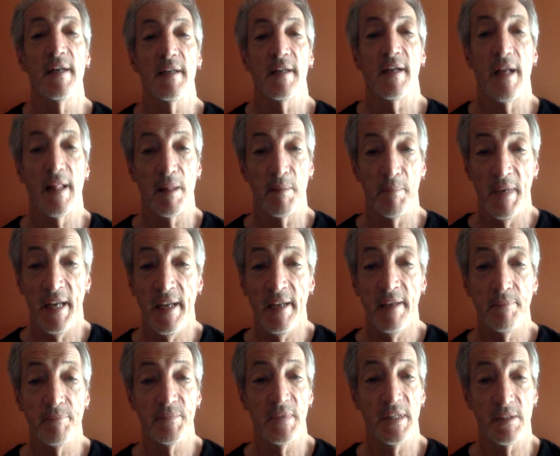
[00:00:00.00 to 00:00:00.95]
Column
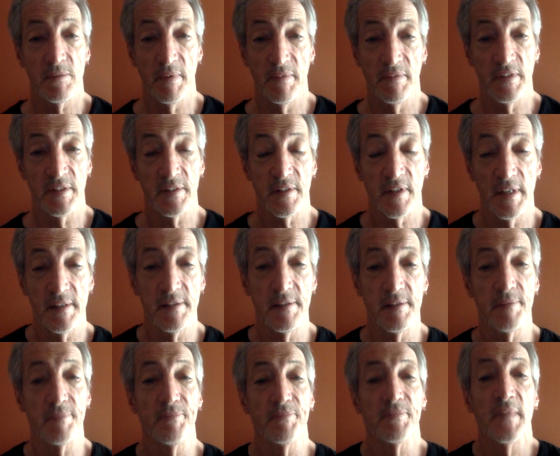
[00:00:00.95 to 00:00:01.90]
A, as we've
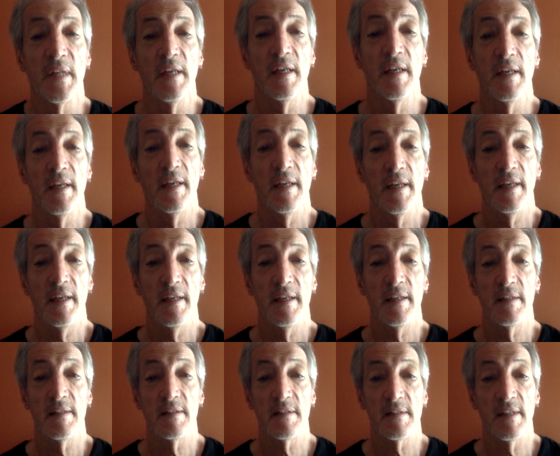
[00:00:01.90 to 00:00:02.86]
discussed,
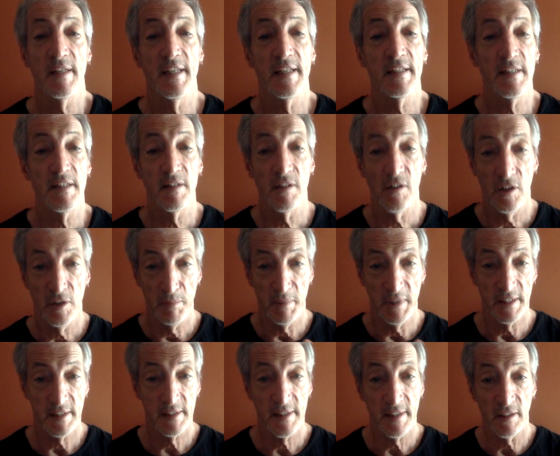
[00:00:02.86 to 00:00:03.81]
is it's either going to be
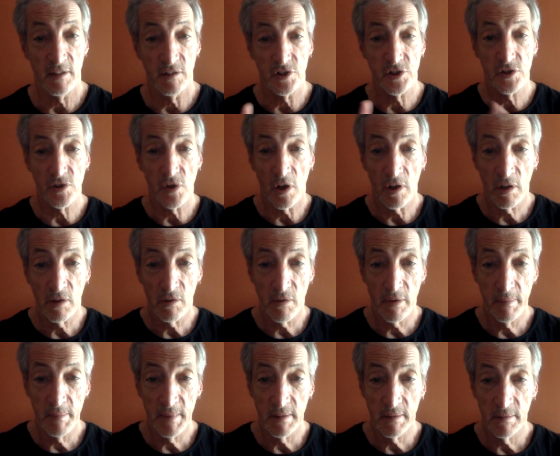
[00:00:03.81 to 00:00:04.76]
a single song
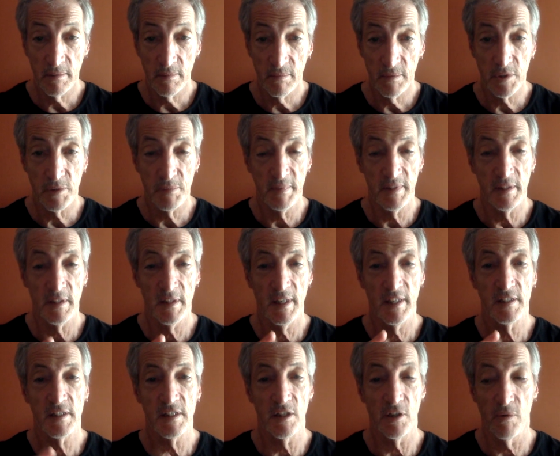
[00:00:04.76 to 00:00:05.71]
agreement, which means
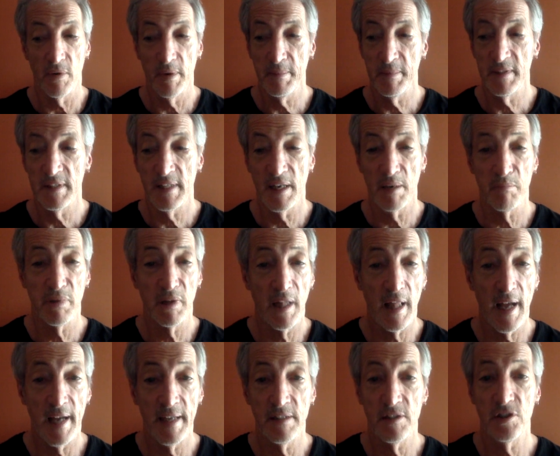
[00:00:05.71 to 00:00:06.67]
it's an agreement that
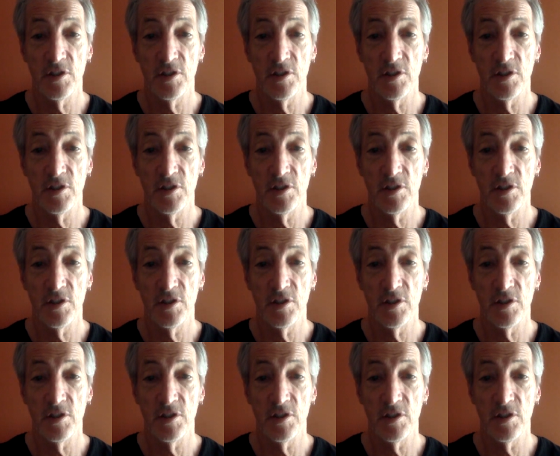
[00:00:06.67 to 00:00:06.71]
applies